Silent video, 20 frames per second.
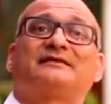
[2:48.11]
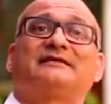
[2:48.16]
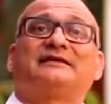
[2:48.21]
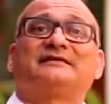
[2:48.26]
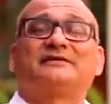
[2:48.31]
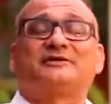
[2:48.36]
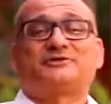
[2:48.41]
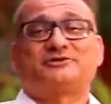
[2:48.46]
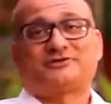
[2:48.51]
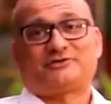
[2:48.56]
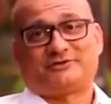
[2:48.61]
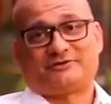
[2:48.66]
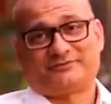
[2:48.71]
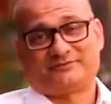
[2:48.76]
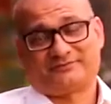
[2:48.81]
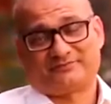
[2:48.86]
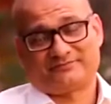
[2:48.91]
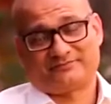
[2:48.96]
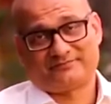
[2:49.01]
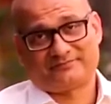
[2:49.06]
digestion,
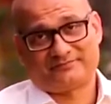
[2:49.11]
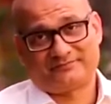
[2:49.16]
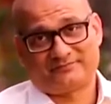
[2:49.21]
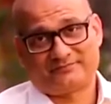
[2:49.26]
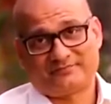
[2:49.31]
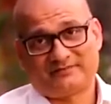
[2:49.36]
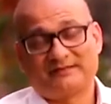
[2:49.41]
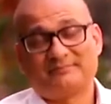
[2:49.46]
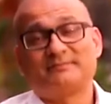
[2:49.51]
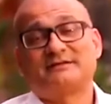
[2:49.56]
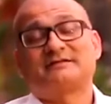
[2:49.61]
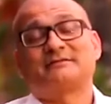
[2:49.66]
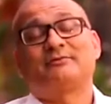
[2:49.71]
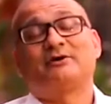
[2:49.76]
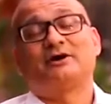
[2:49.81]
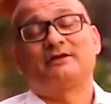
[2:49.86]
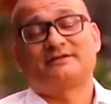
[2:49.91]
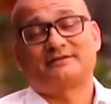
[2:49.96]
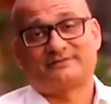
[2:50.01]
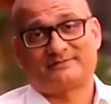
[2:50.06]

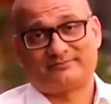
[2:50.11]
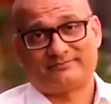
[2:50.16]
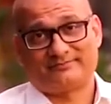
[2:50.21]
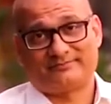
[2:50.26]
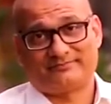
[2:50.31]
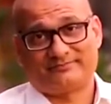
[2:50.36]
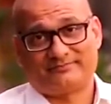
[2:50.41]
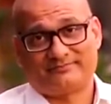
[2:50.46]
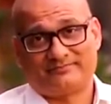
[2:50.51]
metabolism.